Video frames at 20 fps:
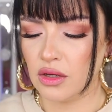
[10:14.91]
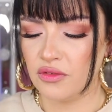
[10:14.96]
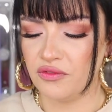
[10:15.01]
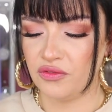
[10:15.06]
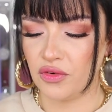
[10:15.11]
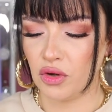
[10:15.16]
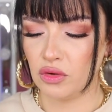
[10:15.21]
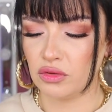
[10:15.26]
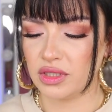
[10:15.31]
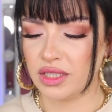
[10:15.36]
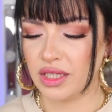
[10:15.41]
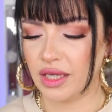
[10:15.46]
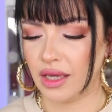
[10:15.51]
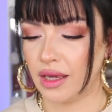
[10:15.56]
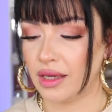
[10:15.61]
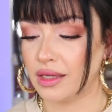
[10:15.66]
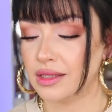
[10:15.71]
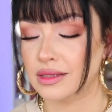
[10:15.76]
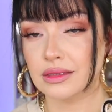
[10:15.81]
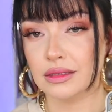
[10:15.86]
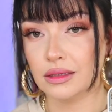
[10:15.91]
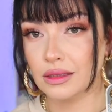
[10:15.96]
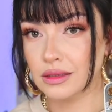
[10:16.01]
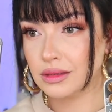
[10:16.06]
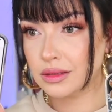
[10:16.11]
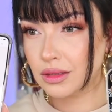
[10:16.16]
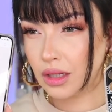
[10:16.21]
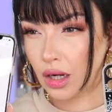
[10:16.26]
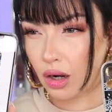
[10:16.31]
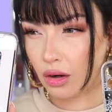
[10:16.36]
phone case
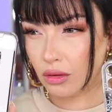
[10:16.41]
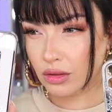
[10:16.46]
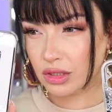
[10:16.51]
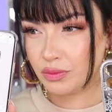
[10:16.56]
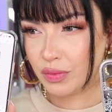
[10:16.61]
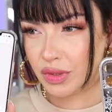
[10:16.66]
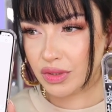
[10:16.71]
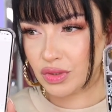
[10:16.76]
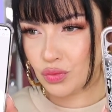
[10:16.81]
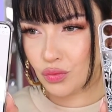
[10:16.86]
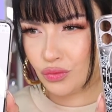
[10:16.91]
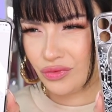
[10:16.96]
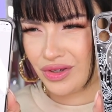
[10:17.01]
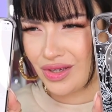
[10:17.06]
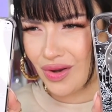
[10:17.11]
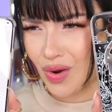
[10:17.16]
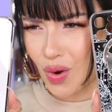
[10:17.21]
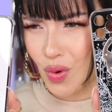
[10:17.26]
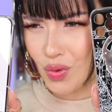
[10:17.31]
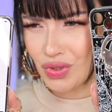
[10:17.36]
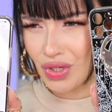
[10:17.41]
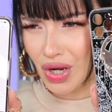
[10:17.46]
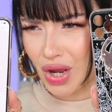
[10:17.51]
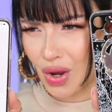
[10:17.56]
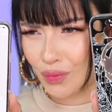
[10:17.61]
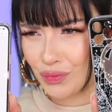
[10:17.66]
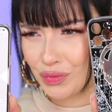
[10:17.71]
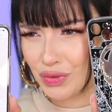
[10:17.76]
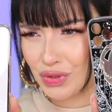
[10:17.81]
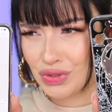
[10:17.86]
is called, but we all
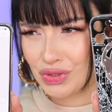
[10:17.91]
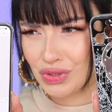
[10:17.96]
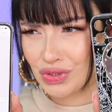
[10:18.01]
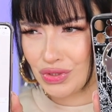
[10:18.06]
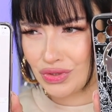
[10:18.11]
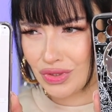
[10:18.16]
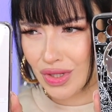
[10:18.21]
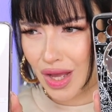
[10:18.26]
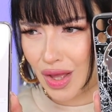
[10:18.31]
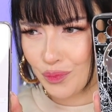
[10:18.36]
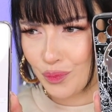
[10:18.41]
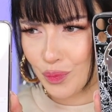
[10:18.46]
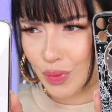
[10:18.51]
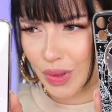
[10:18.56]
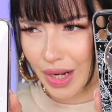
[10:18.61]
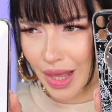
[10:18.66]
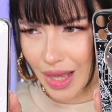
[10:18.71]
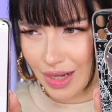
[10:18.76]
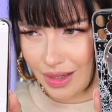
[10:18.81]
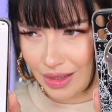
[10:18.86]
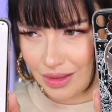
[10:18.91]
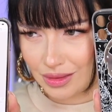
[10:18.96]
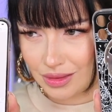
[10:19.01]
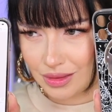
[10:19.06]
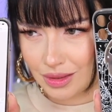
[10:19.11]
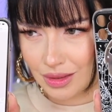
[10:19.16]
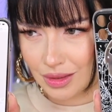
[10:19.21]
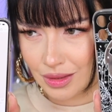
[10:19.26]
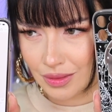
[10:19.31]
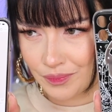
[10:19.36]
know this is not
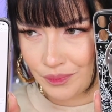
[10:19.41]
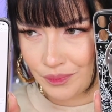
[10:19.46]
planet